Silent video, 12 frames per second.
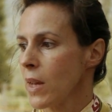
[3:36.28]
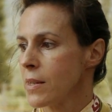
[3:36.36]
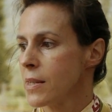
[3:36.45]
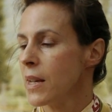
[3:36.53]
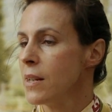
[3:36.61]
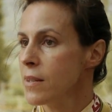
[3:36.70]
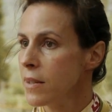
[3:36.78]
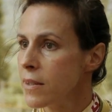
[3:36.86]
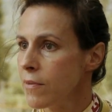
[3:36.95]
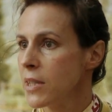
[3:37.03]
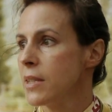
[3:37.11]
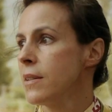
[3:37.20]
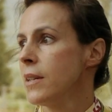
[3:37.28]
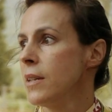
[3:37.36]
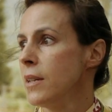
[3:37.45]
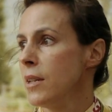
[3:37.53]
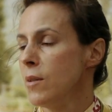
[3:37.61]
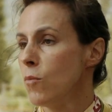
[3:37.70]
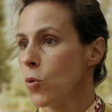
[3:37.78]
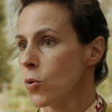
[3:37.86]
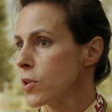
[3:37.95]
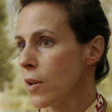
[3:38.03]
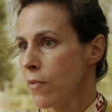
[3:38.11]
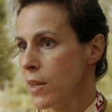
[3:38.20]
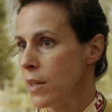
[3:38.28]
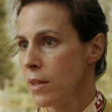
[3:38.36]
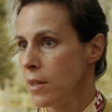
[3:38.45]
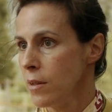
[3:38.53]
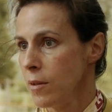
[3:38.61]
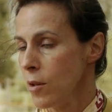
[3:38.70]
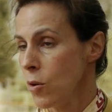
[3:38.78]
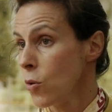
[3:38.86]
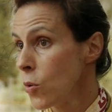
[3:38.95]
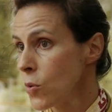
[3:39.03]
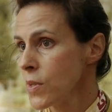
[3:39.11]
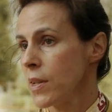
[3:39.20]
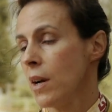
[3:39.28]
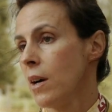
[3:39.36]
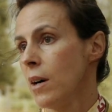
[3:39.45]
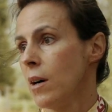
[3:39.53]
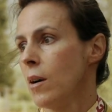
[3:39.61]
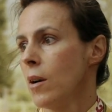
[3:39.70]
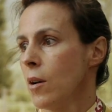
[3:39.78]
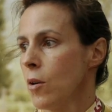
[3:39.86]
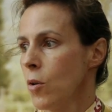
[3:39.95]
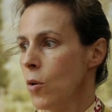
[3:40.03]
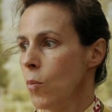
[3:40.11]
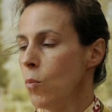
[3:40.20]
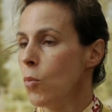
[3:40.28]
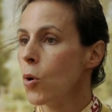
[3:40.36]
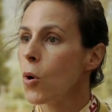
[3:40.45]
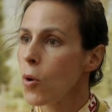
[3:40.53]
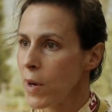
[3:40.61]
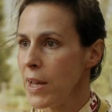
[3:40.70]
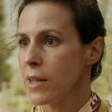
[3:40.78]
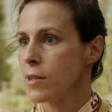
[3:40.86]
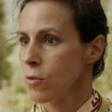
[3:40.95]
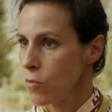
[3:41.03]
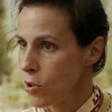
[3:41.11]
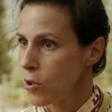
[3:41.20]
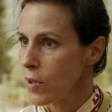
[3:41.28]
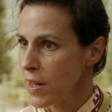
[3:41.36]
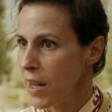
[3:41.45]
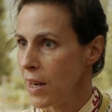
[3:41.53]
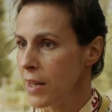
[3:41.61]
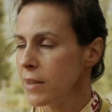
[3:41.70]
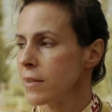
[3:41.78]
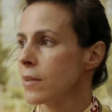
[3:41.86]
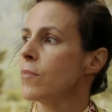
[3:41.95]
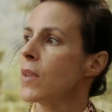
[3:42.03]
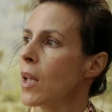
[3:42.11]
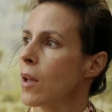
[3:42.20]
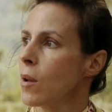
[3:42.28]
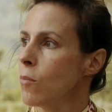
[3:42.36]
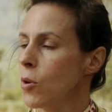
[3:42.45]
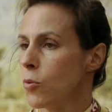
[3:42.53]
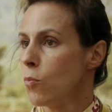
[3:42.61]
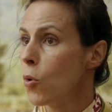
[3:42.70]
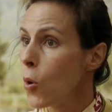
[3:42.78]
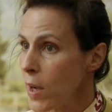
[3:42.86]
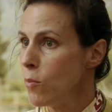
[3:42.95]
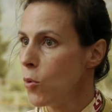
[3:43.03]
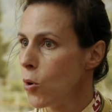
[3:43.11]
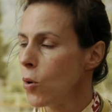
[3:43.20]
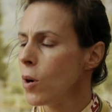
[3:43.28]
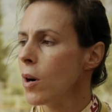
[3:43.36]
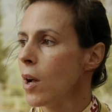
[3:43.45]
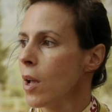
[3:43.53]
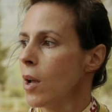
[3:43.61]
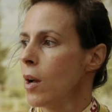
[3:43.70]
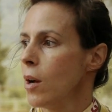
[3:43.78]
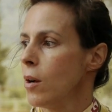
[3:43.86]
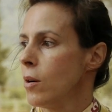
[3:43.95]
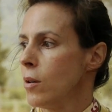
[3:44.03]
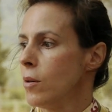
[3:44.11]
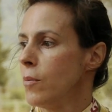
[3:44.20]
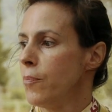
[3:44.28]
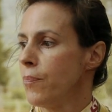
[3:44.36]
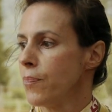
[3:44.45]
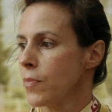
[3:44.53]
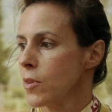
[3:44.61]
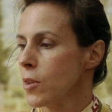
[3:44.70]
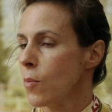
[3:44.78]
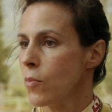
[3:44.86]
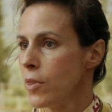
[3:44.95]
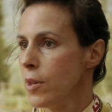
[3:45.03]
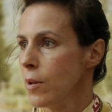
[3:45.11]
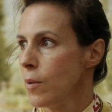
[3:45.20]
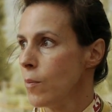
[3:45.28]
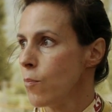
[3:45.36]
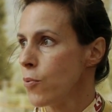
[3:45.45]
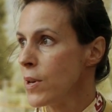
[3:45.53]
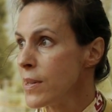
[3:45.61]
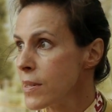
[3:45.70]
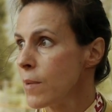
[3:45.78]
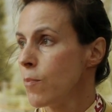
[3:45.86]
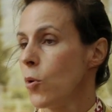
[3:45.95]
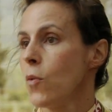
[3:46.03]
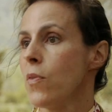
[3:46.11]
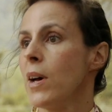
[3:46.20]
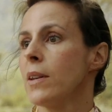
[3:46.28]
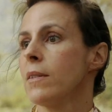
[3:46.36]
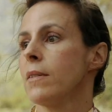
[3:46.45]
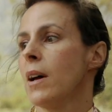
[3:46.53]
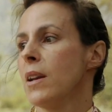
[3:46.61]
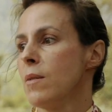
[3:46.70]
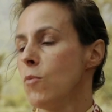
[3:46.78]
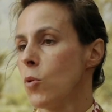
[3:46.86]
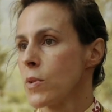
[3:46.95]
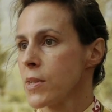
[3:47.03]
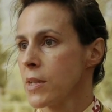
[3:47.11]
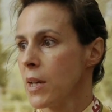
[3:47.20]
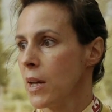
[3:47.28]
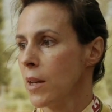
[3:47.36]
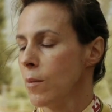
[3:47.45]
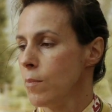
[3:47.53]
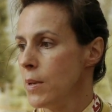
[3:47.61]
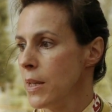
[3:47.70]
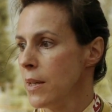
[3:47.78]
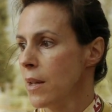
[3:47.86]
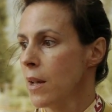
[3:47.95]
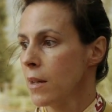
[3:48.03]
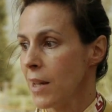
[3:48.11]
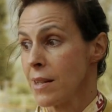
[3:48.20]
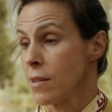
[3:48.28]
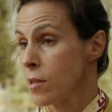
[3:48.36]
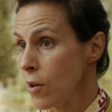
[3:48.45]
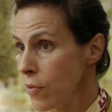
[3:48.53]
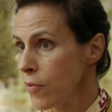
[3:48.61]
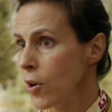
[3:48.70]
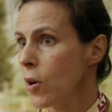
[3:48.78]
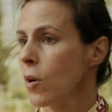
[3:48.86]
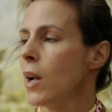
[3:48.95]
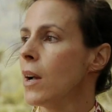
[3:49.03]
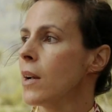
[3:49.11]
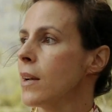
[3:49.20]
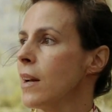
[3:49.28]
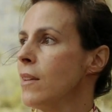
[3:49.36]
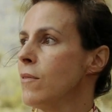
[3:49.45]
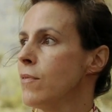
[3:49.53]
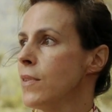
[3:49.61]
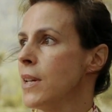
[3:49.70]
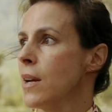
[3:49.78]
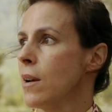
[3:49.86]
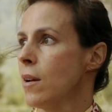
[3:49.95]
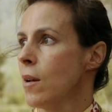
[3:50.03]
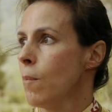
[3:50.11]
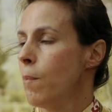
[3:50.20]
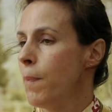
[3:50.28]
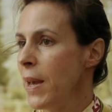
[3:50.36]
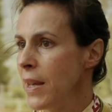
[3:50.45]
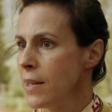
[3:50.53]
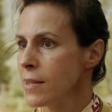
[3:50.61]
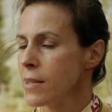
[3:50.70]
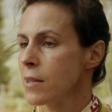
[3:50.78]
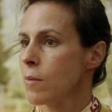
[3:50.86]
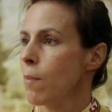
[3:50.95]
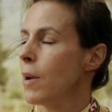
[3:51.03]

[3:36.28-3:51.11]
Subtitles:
sensitivity in most of the laws are more or less recognized, but more and more the principle that animals can suffer, can feel pains.